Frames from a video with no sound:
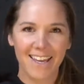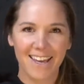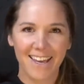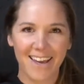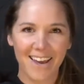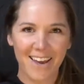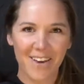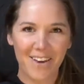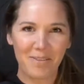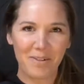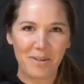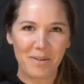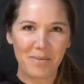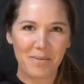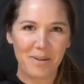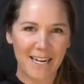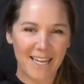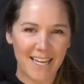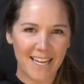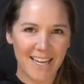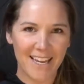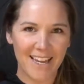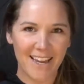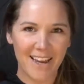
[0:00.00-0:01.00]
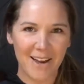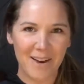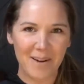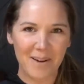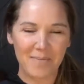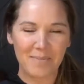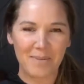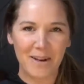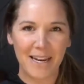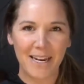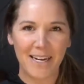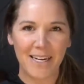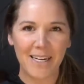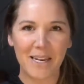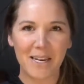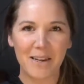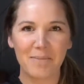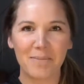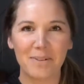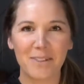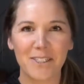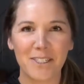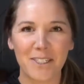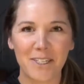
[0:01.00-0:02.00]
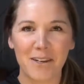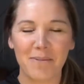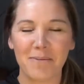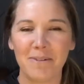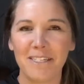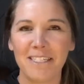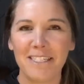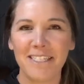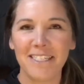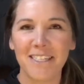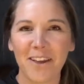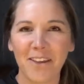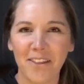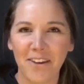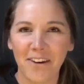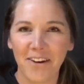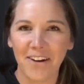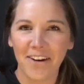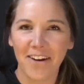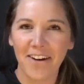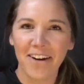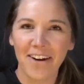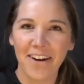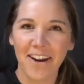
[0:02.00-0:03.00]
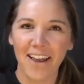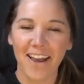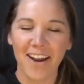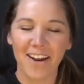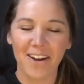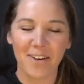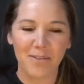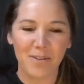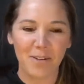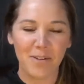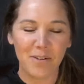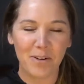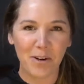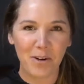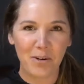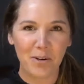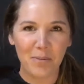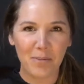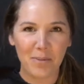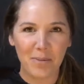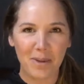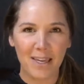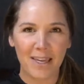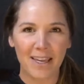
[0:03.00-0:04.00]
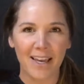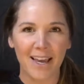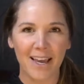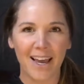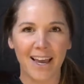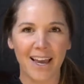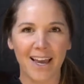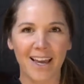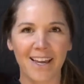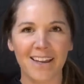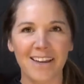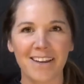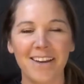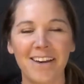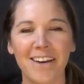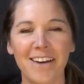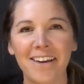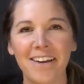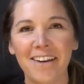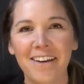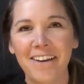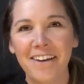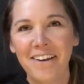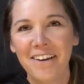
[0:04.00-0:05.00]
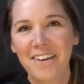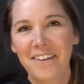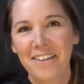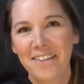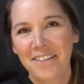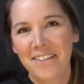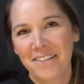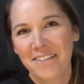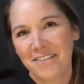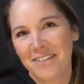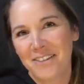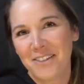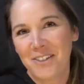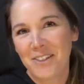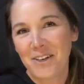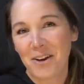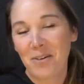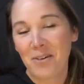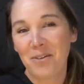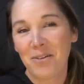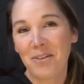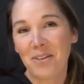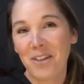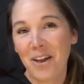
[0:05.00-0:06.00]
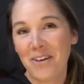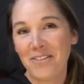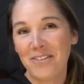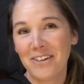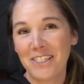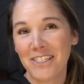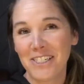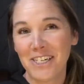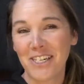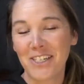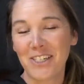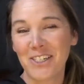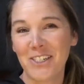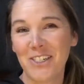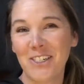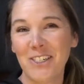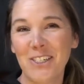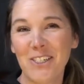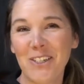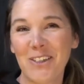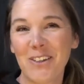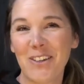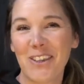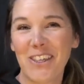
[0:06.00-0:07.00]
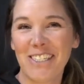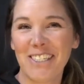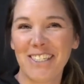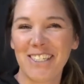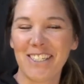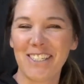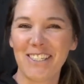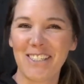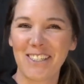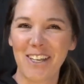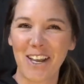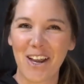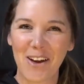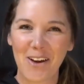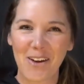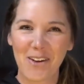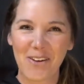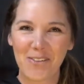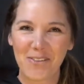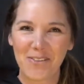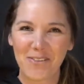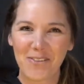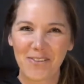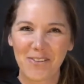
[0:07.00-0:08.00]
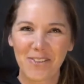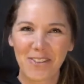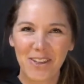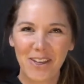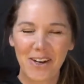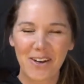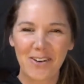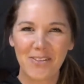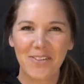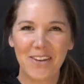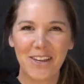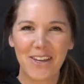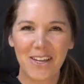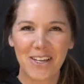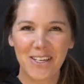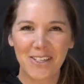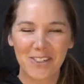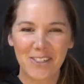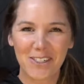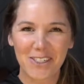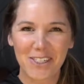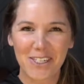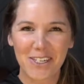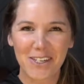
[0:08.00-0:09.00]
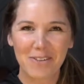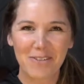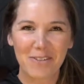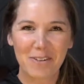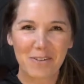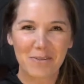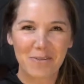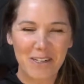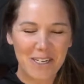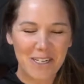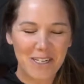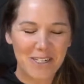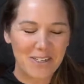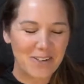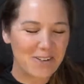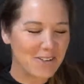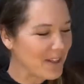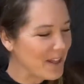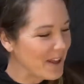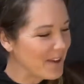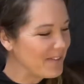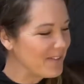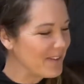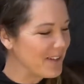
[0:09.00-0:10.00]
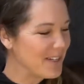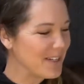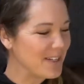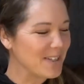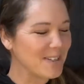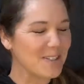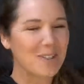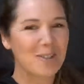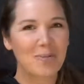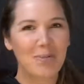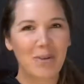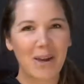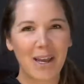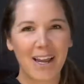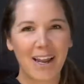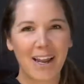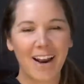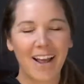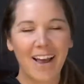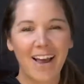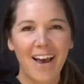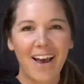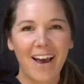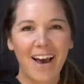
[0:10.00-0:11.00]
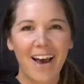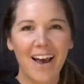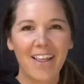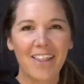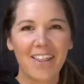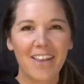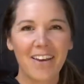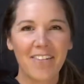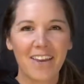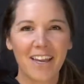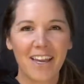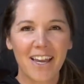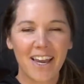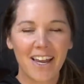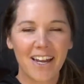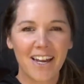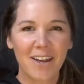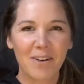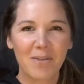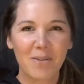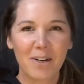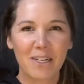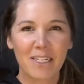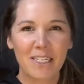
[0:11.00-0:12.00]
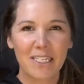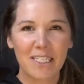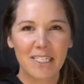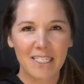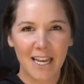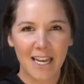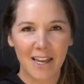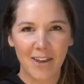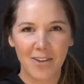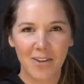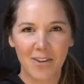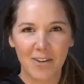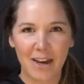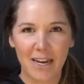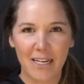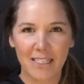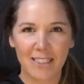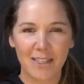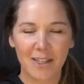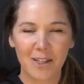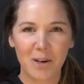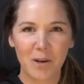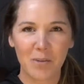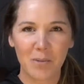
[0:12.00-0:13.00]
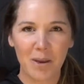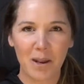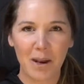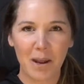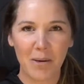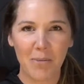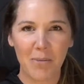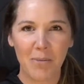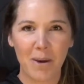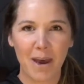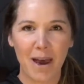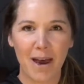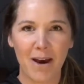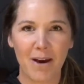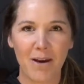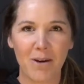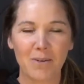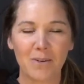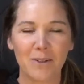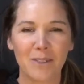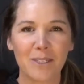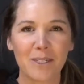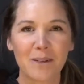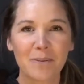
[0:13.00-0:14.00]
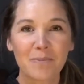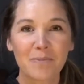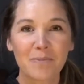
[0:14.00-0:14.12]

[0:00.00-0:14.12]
Everybody, my name is Jamie Southern, and if you know me, I don't love attention, so this is gonna be interesting for me to do live videos, but I love it. And I wanted to tell you guys a little bit about